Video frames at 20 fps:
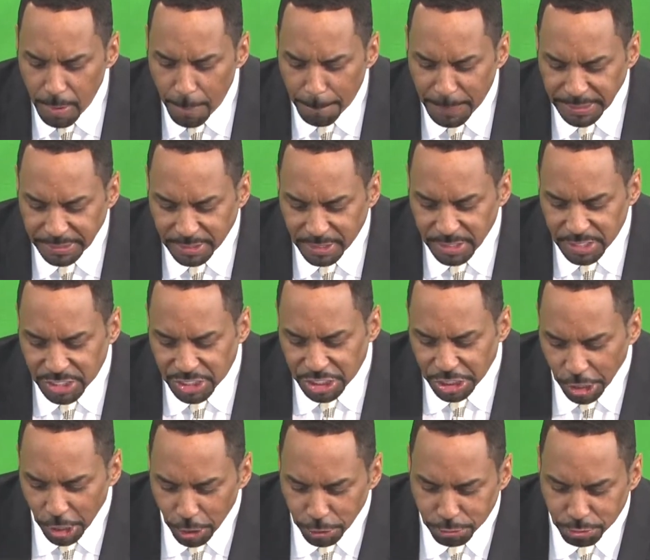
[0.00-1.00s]
But the
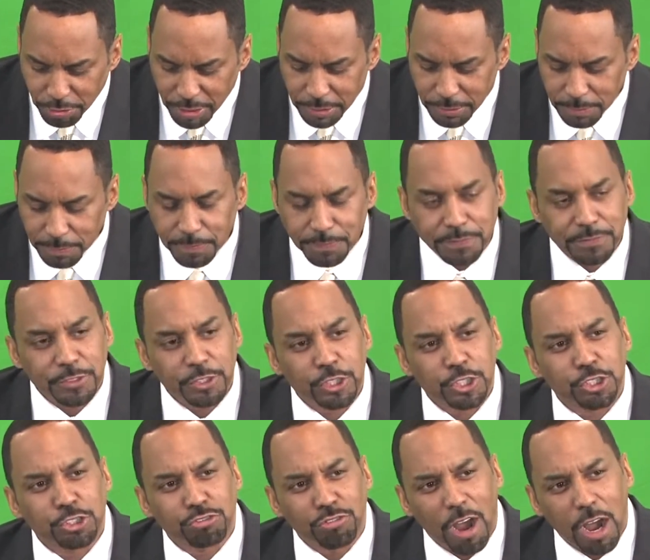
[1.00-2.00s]
children
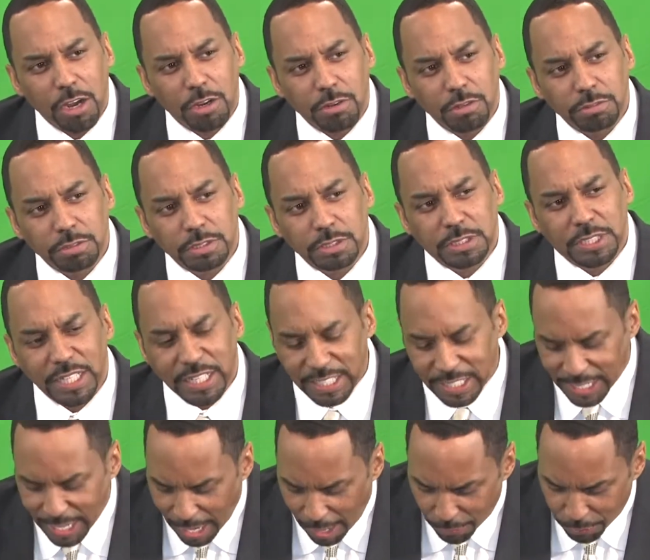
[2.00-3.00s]
struggled
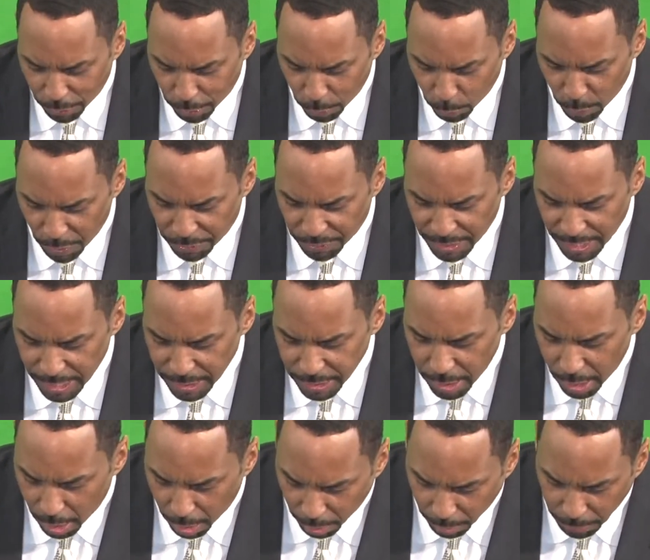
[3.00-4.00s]
together within
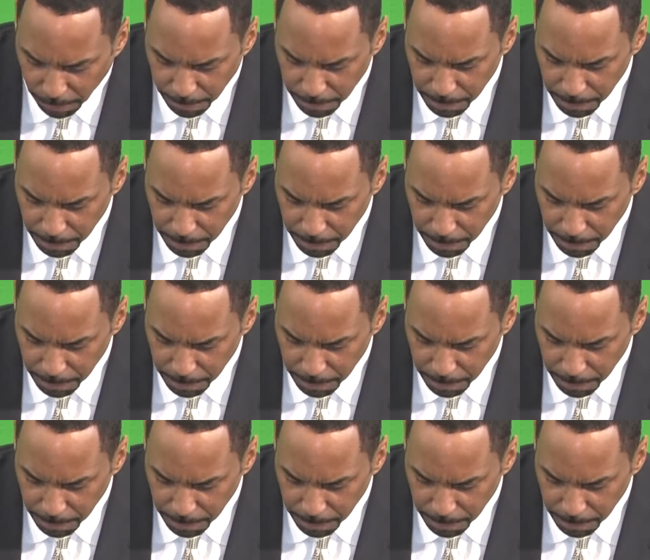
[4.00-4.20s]
her.